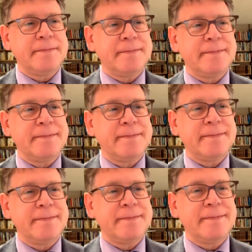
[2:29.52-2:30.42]

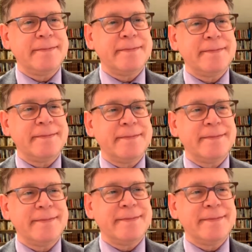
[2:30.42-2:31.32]

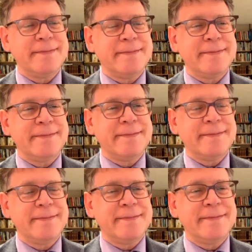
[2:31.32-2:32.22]

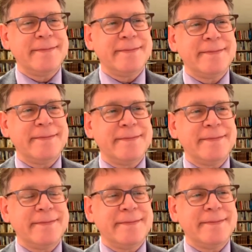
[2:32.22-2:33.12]

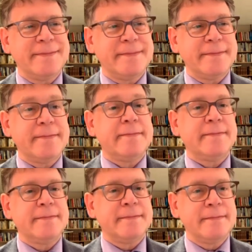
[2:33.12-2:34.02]

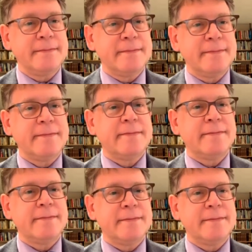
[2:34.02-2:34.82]
This person isn't speaking.